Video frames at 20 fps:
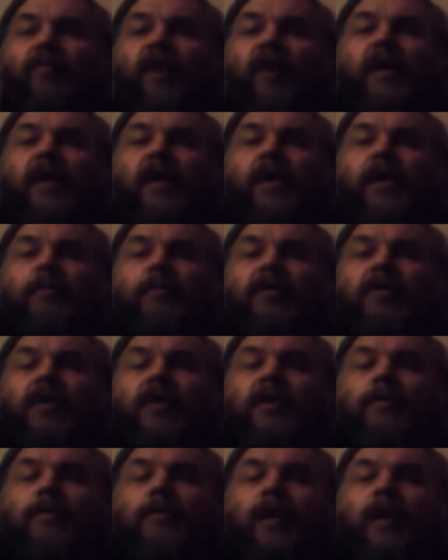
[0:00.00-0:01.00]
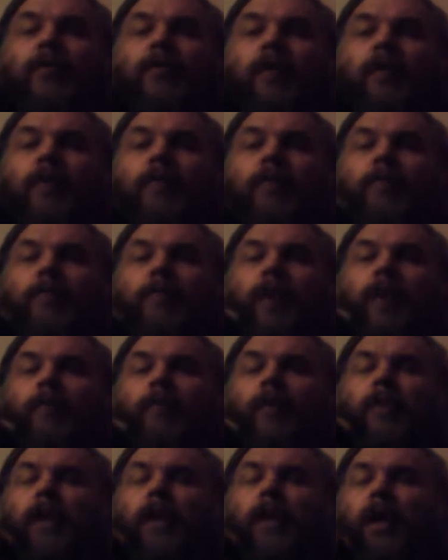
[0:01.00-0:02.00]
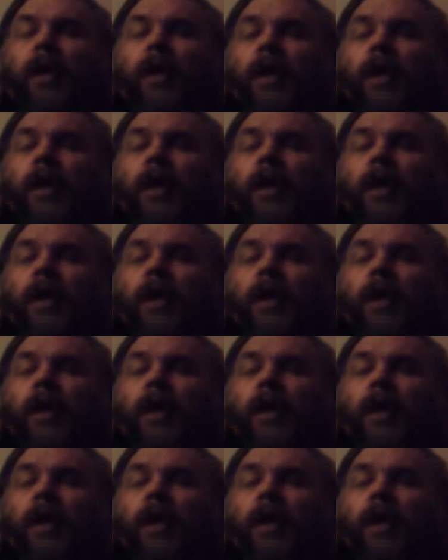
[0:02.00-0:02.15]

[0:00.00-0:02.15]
ANM and CBN Rainbow Bible,